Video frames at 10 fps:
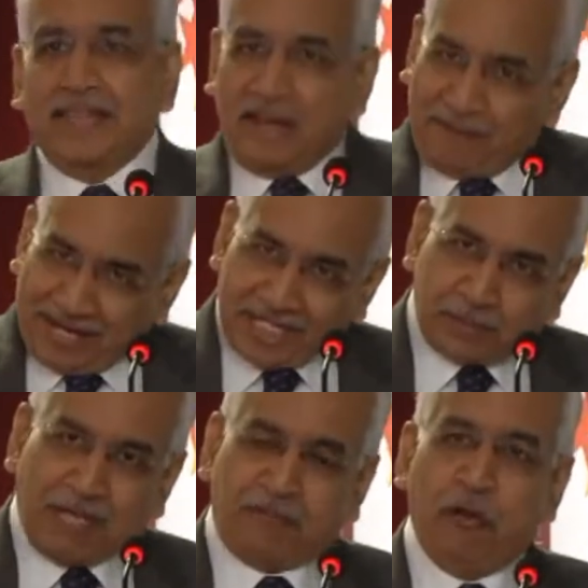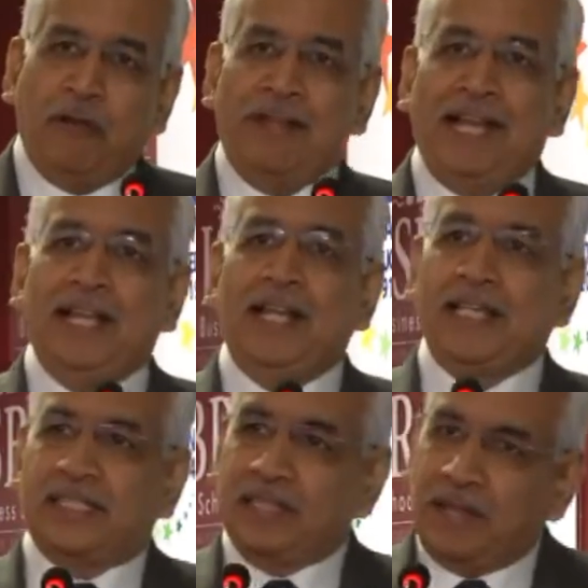that we are respectful of
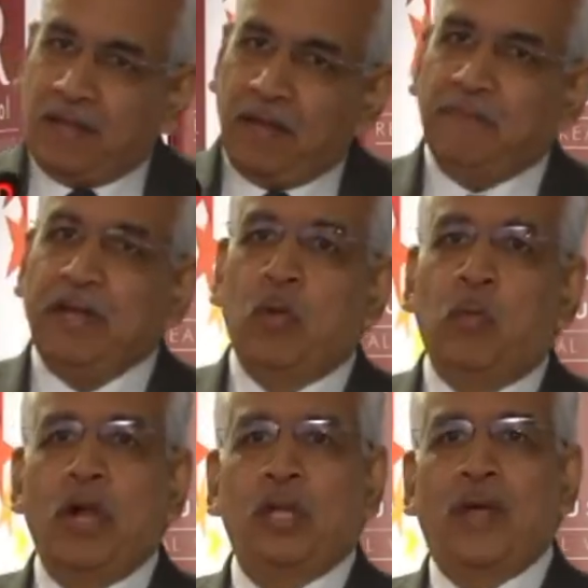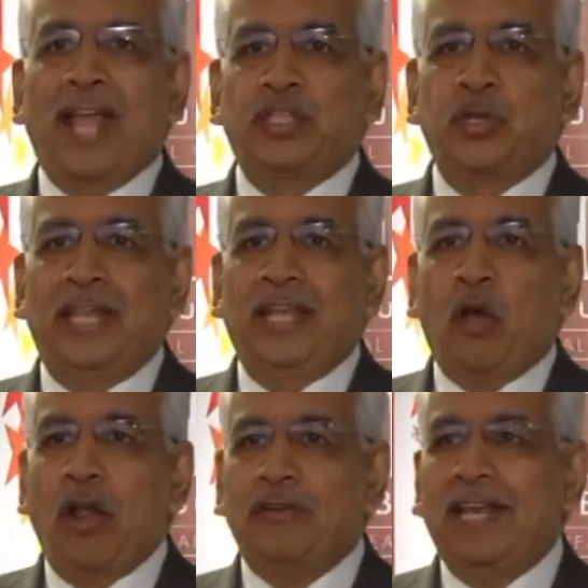elders, we don't want to actually
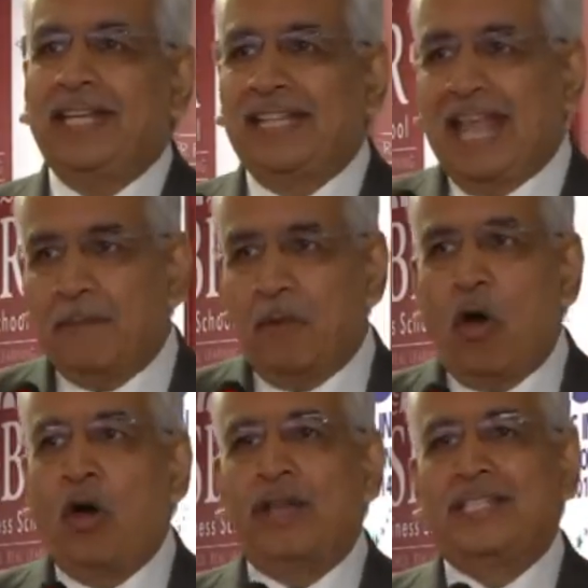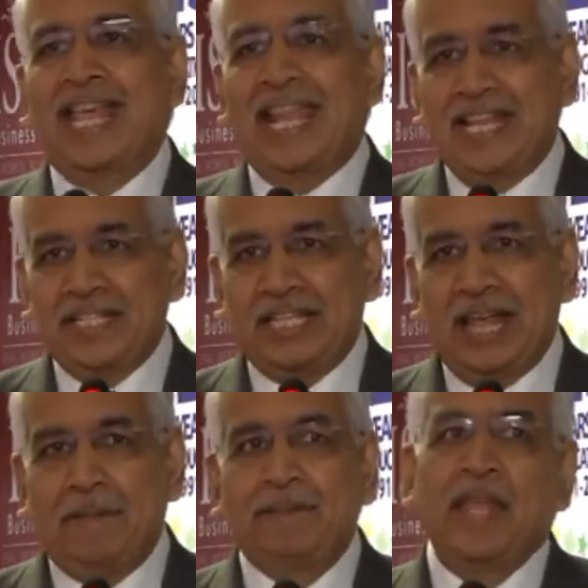contradict them or challenge
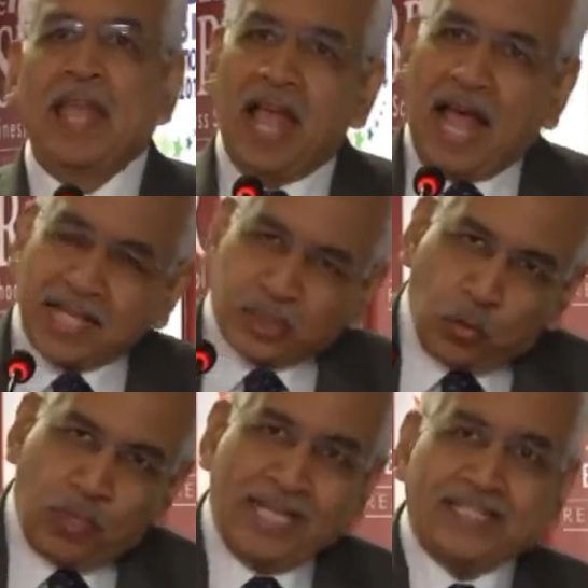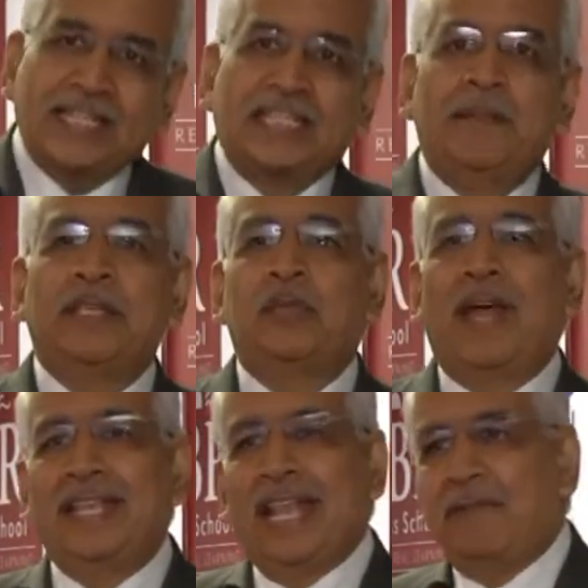them. Our schooling system is
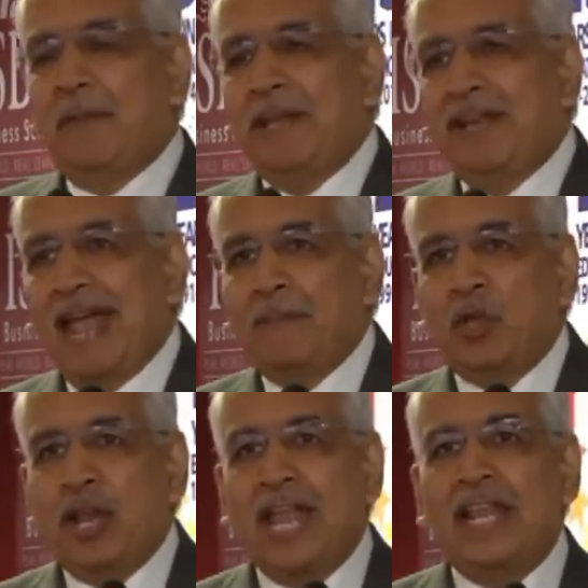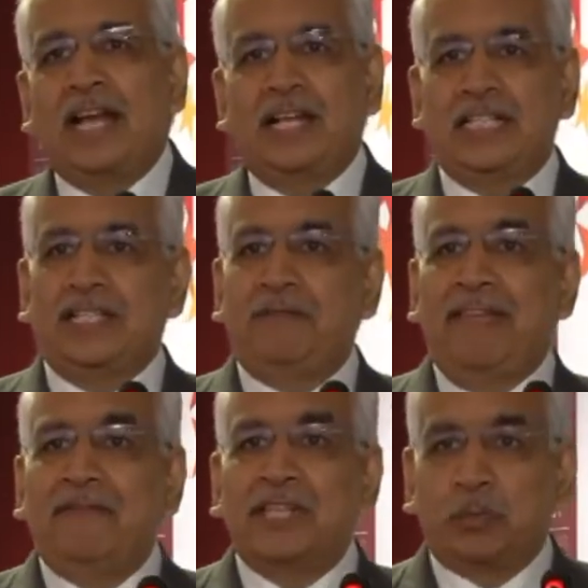one that we've been rapped on our knuckles if
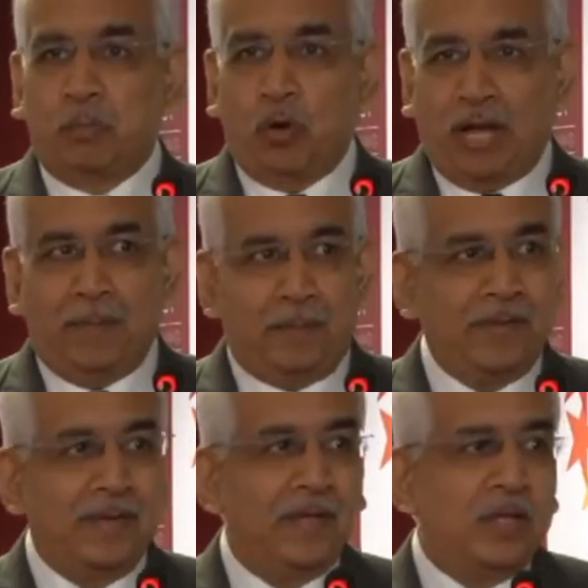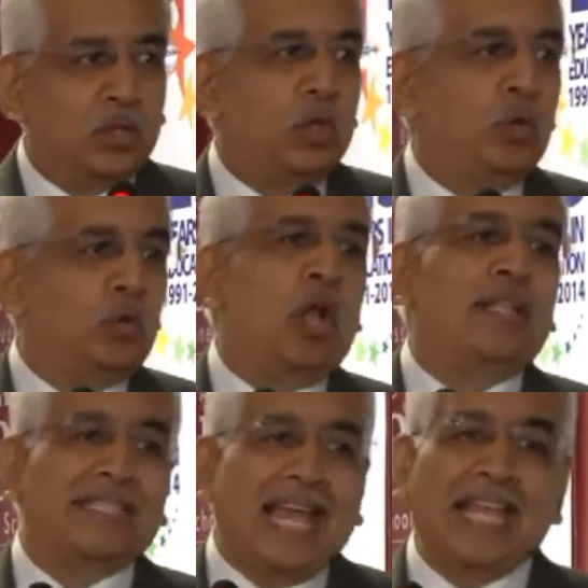we ever spoke up, so you
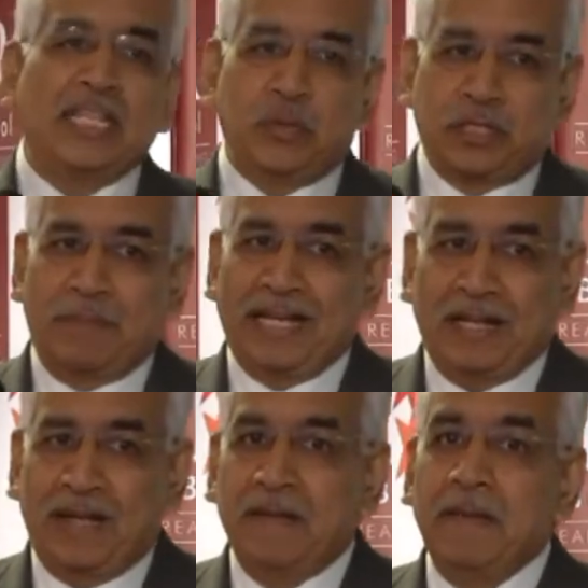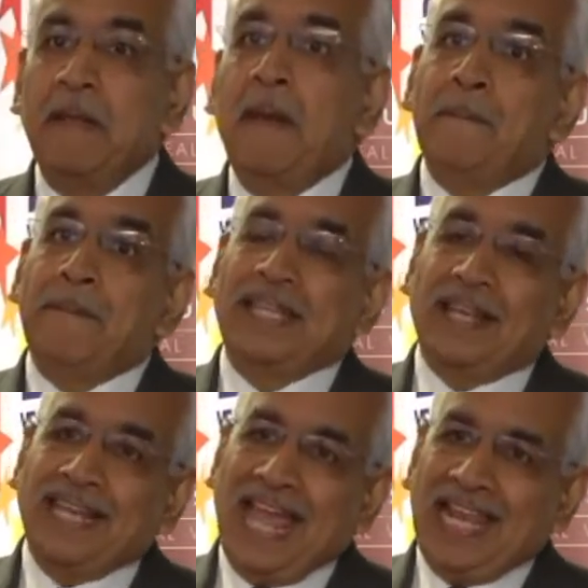thought silence was better. But
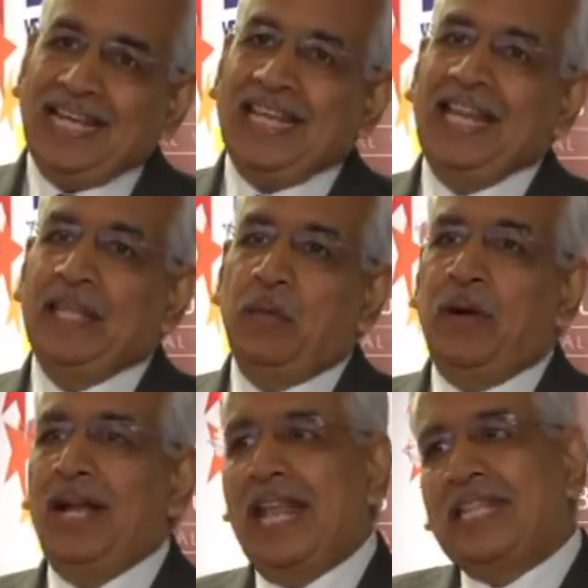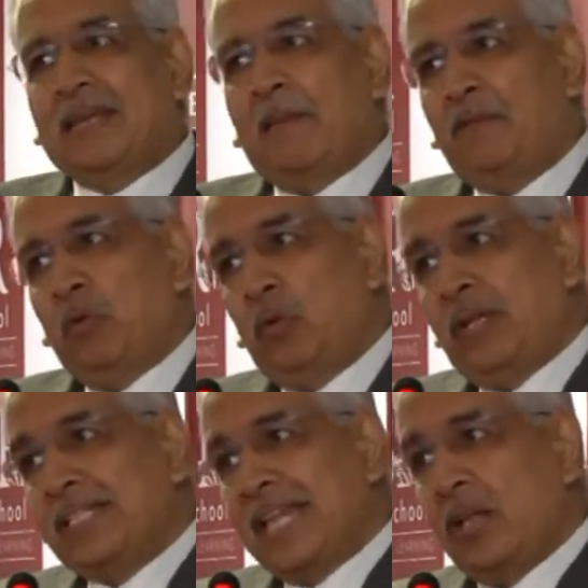the reality in the world, and some of you
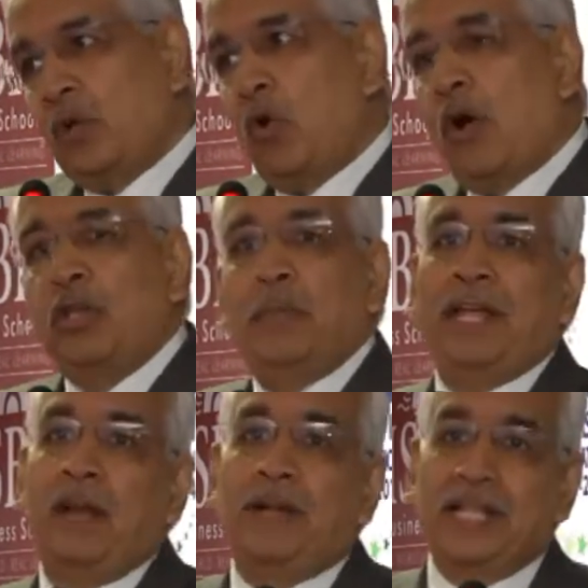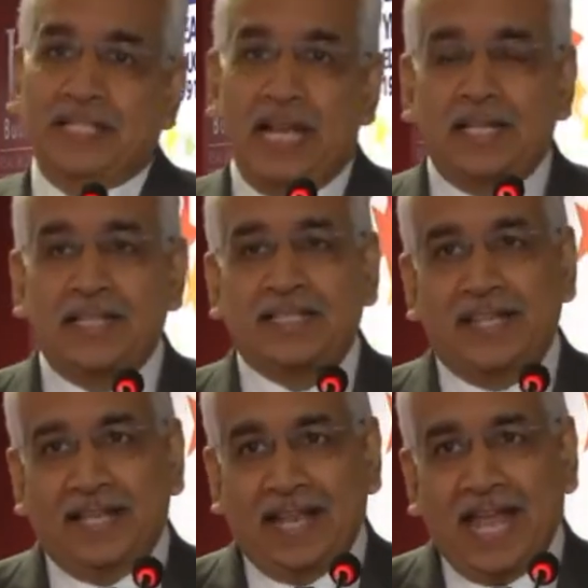would decide to go on to become consultants
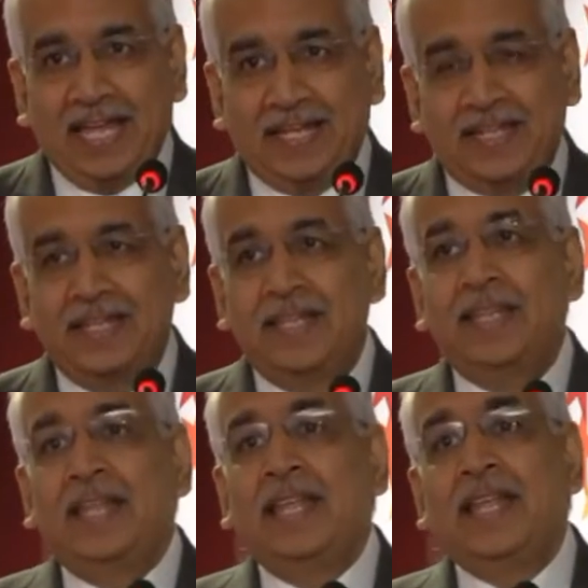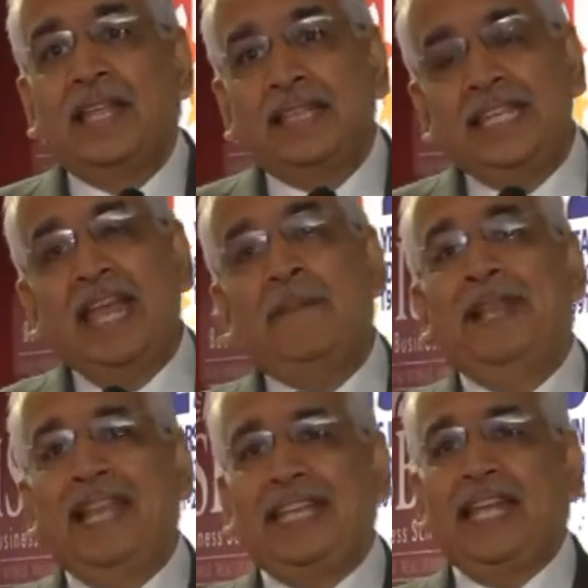and the like, the
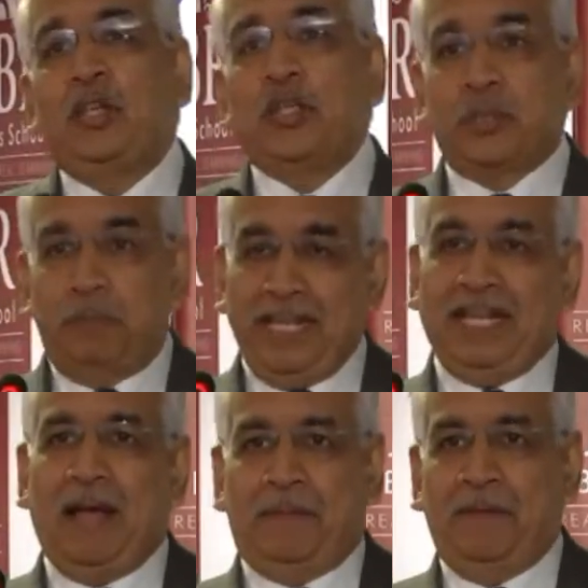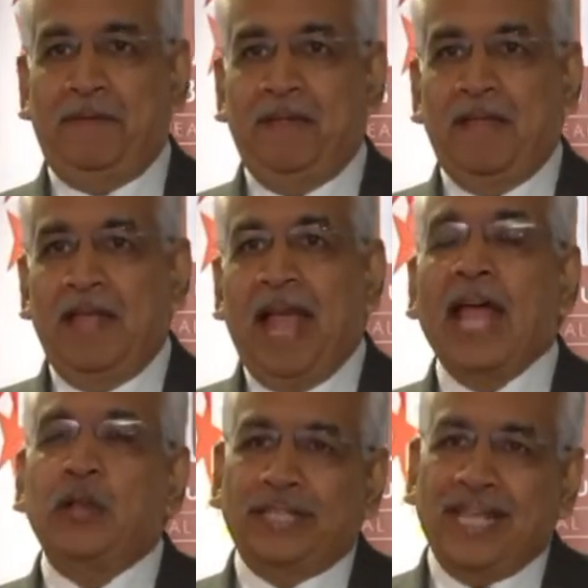ability to speak up.
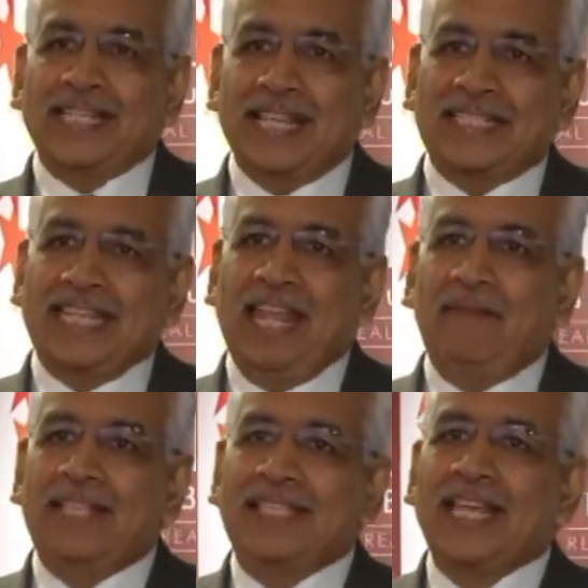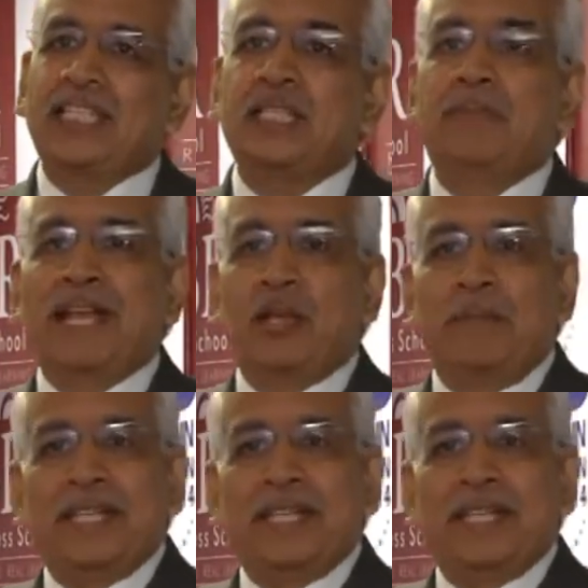I know there is a saying which says it's better to